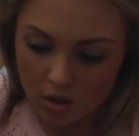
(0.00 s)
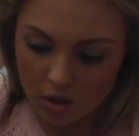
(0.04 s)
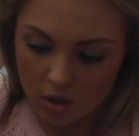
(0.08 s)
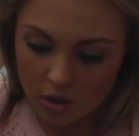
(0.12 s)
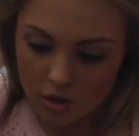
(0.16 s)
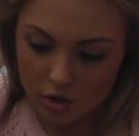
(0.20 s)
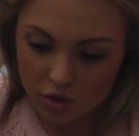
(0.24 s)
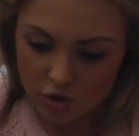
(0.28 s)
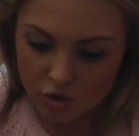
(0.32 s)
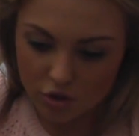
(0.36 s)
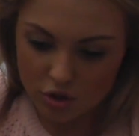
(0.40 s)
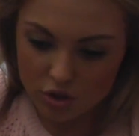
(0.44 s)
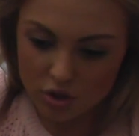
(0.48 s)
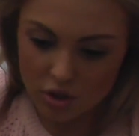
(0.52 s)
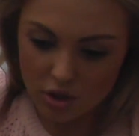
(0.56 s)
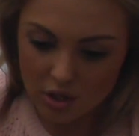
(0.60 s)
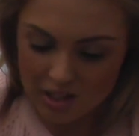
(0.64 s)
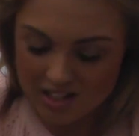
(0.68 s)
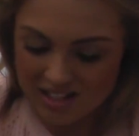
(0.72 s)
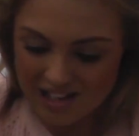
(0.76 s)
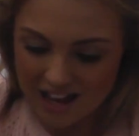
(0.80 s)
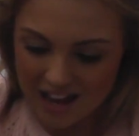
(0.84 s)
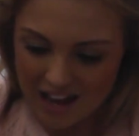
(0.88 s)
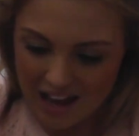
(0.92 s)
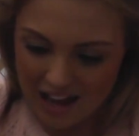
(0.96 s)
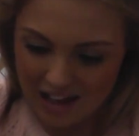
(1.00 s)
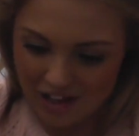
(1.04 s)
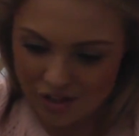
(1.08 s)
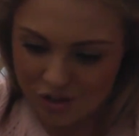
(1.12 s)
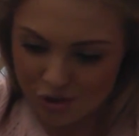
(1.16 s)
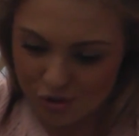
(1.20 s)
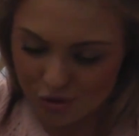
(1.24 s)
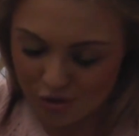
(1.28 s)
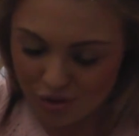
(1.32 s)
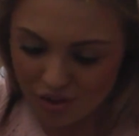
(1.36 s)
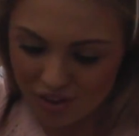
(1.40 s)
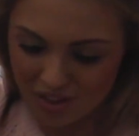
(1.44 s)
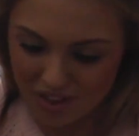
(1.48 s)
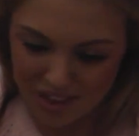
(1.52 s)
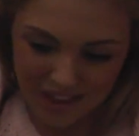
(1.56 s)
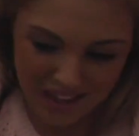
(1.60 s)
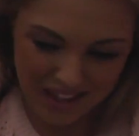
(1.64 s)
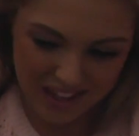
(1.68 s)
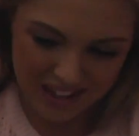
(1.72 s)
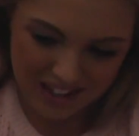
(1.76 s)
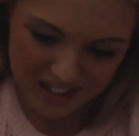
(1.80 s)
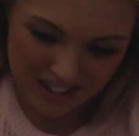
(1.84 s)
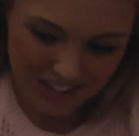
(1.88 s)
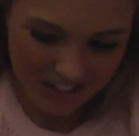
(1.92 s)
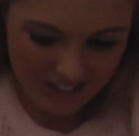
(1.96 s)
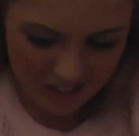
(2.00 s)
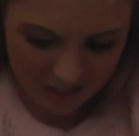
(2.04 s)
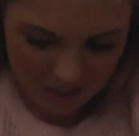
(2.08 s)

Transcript: just so it's extra thick.